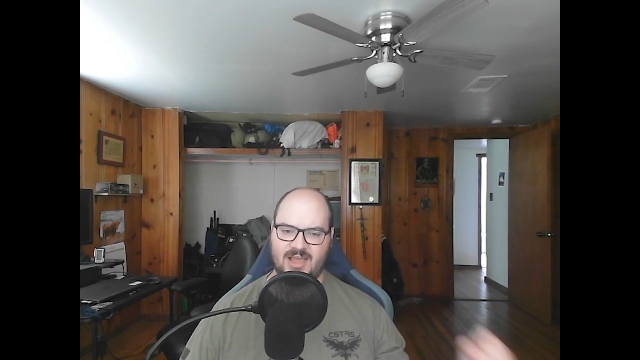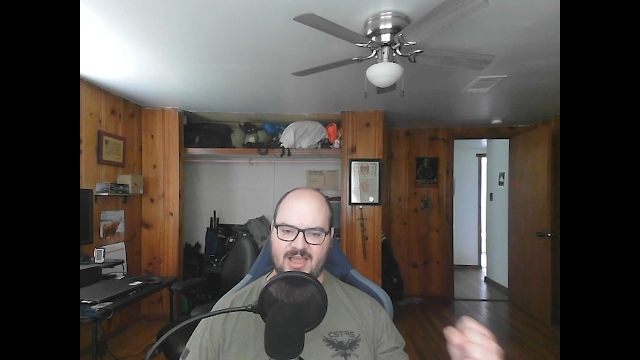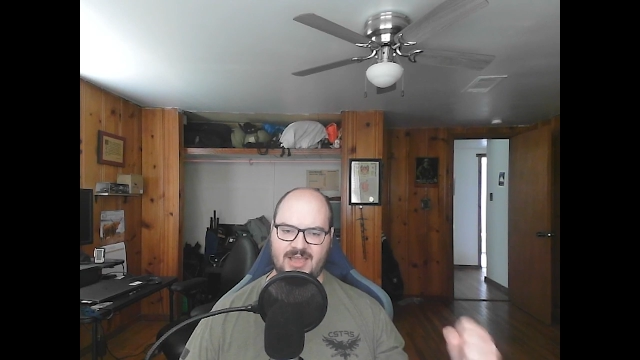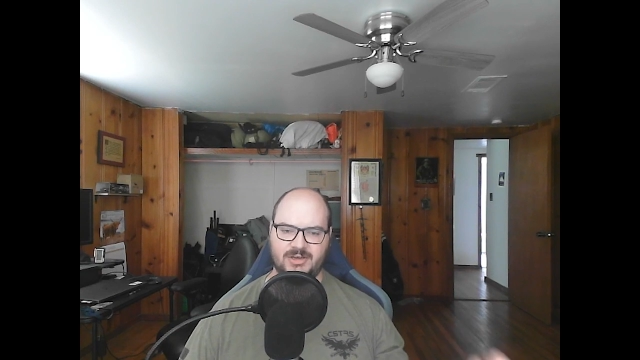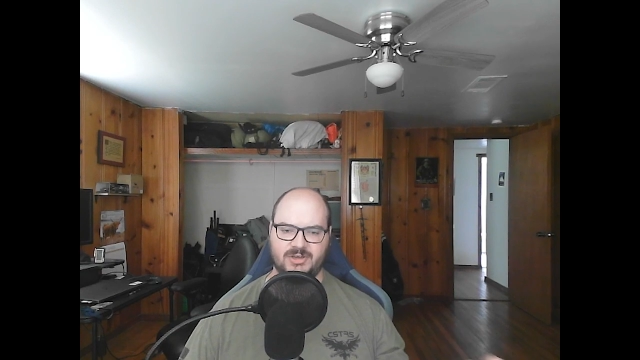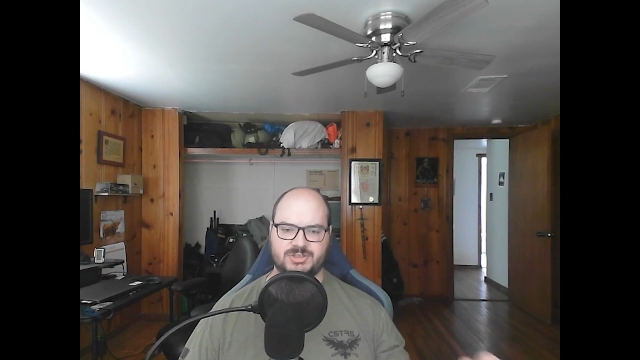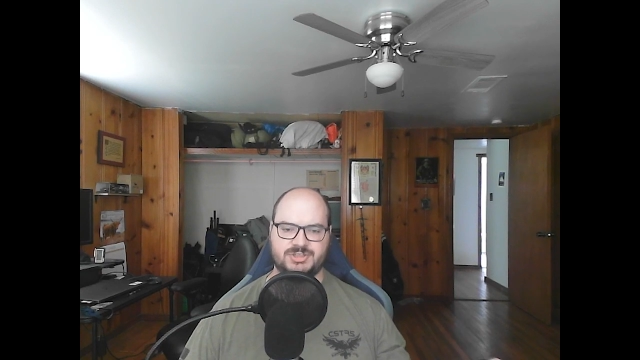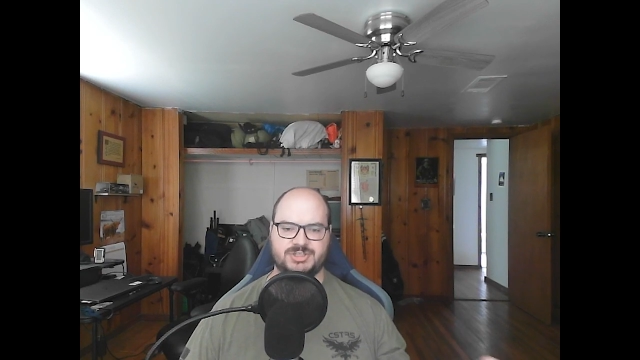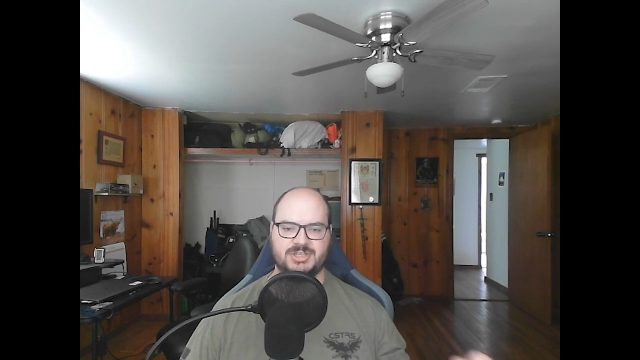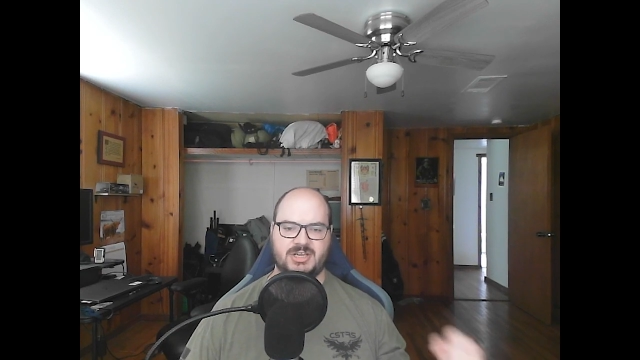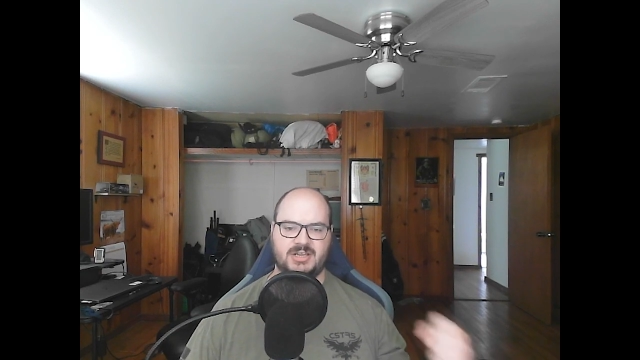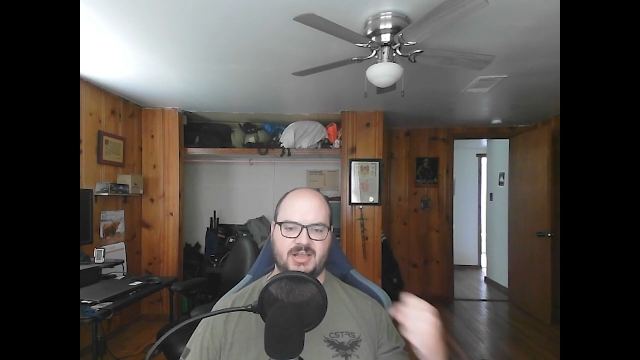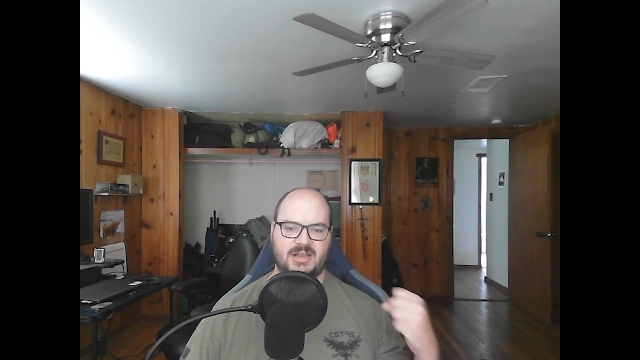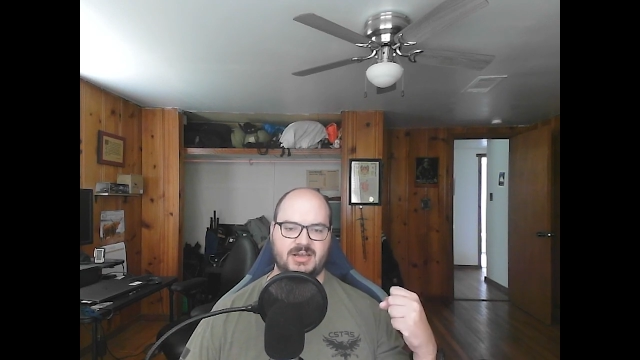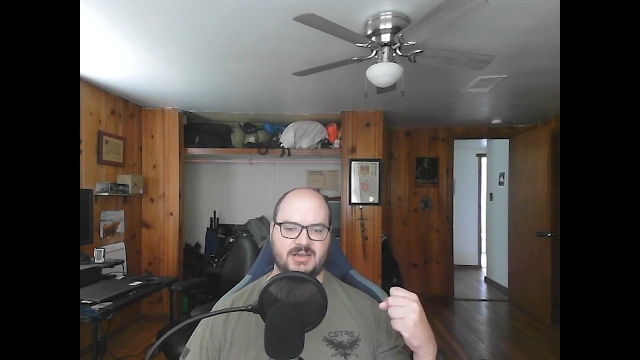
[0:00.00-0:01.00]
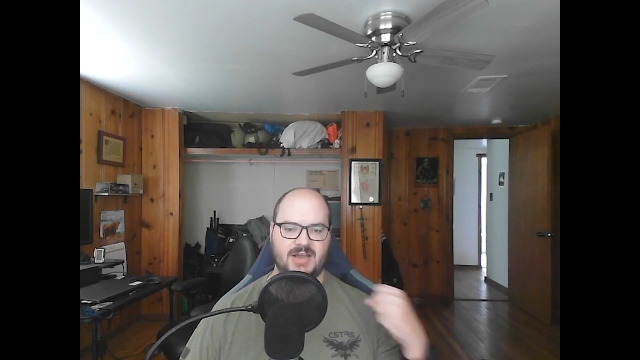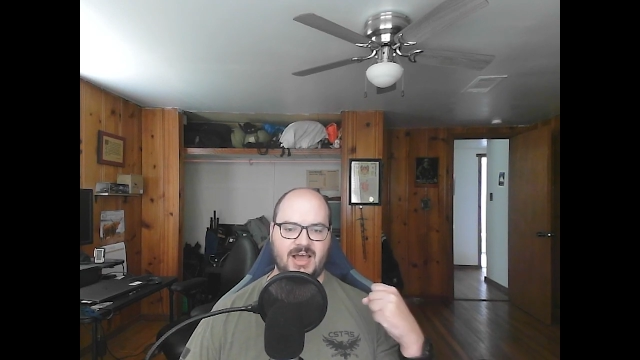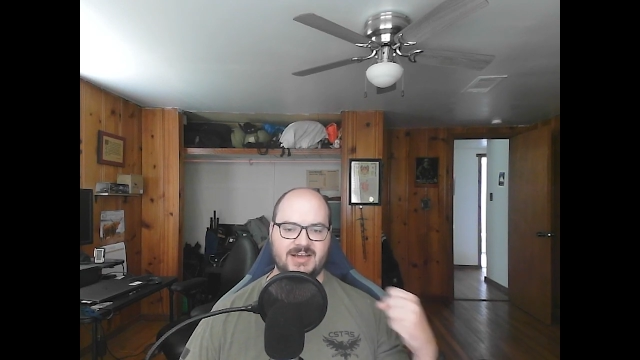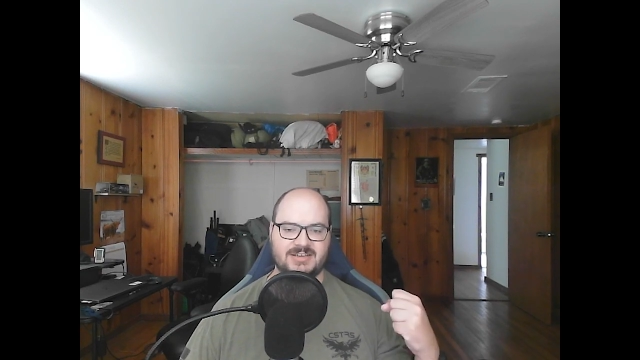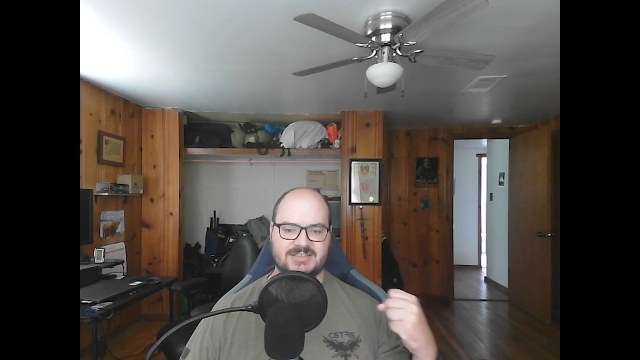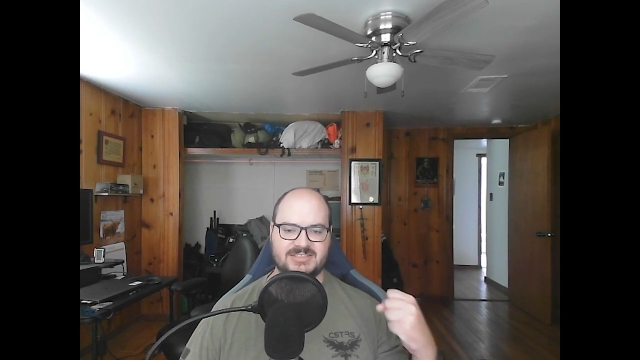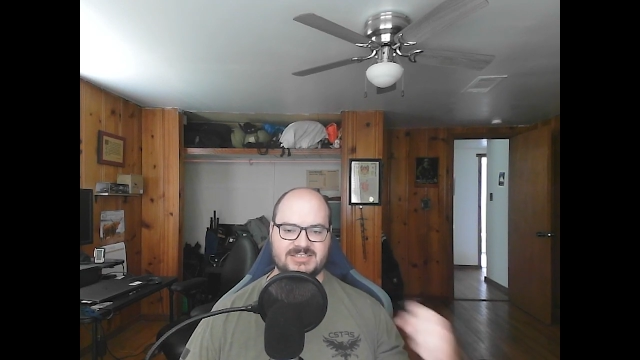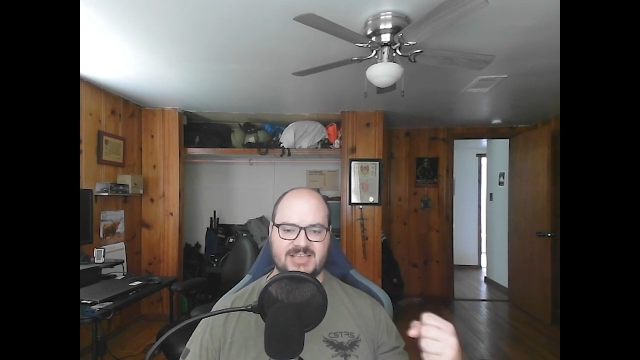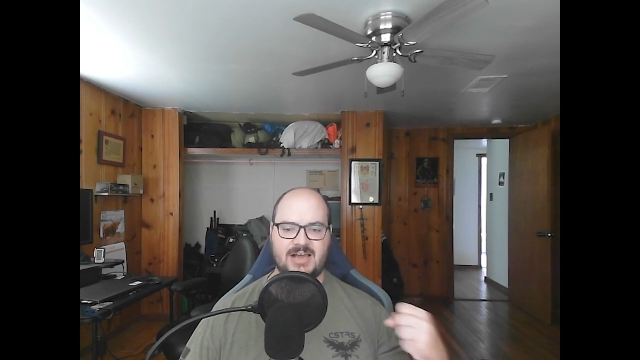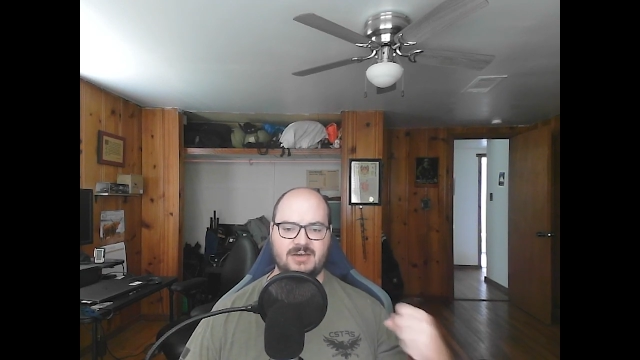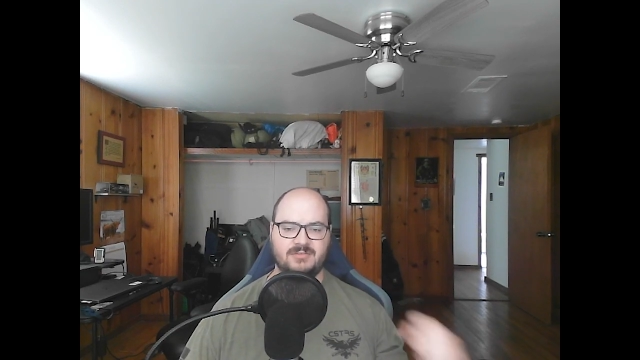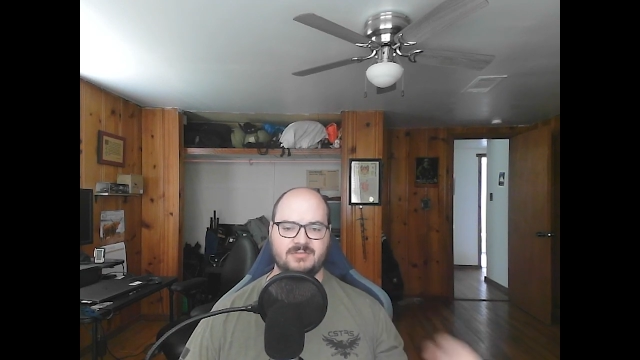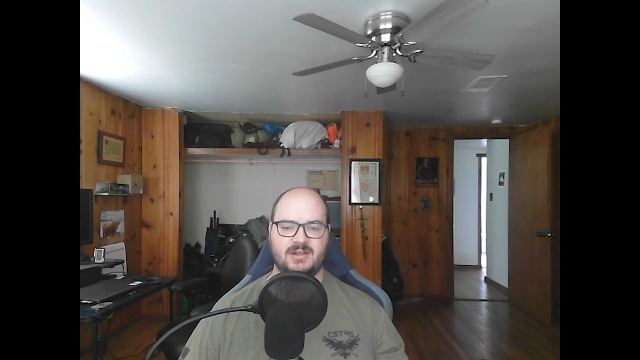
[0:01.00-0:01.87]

energy and not sound